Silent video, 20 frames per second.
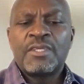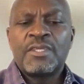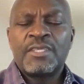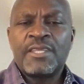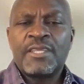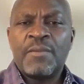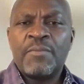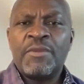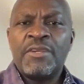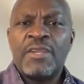
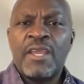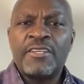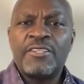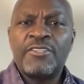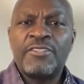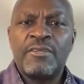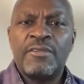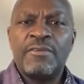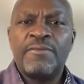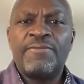
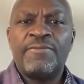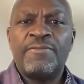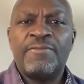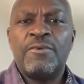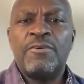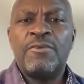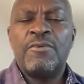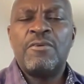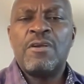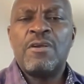Determination
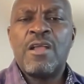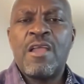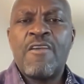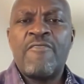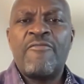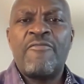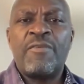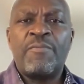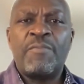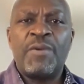for
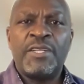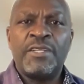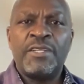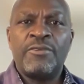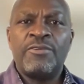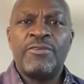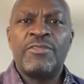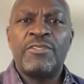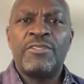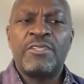everybody
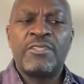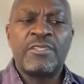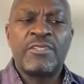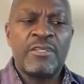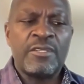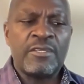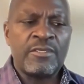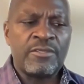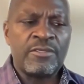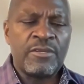who is
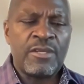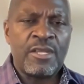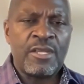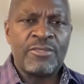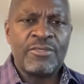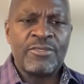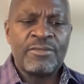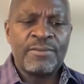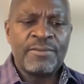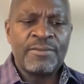listening to
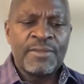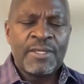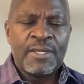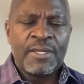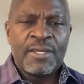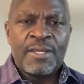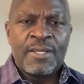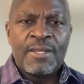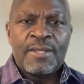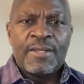us,
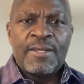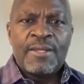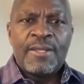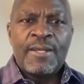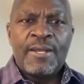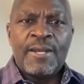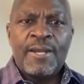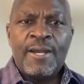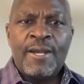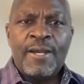
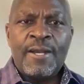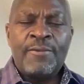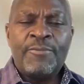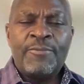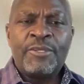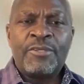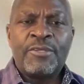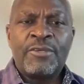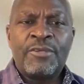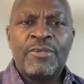
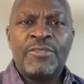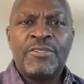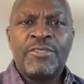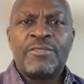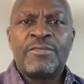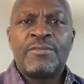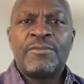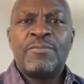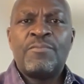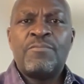
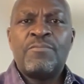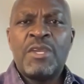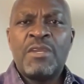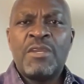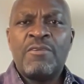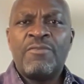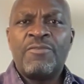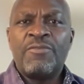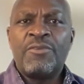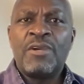because
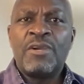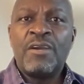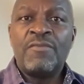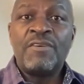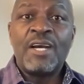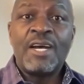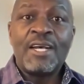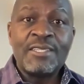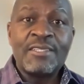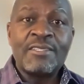many of you
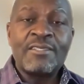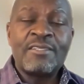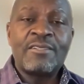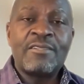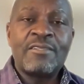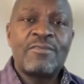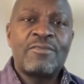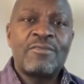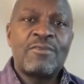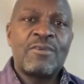have
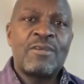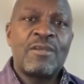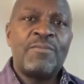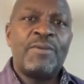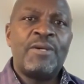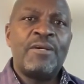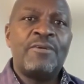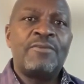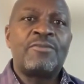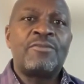asked to talk
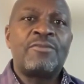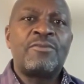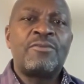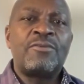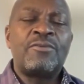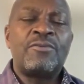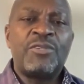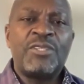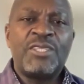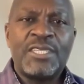about
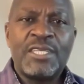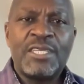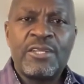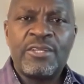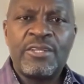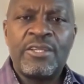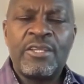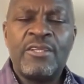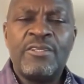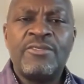
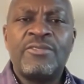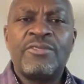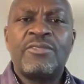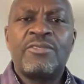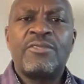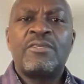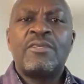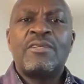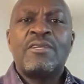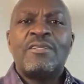
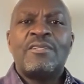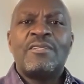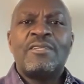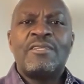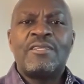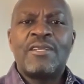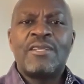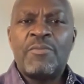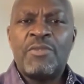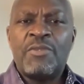resilience,
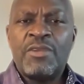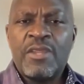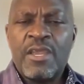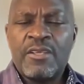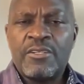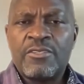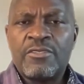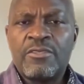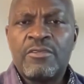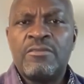
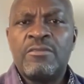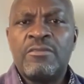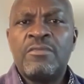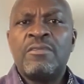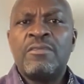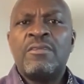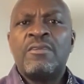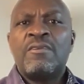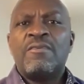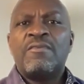
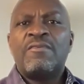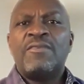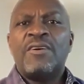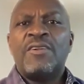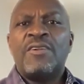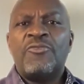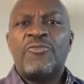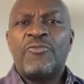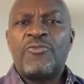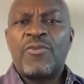determination,
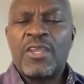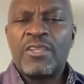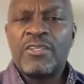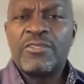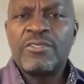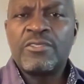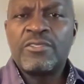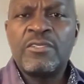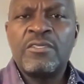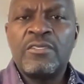
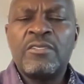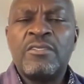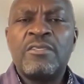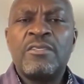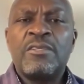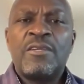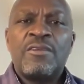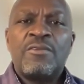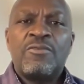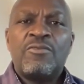fundraising,
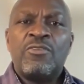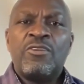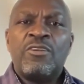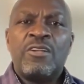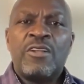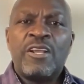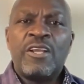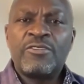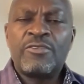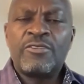
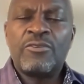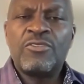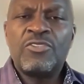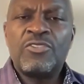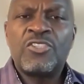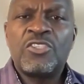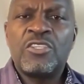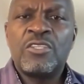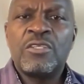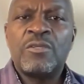
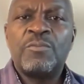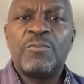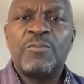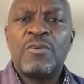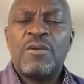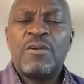relationship,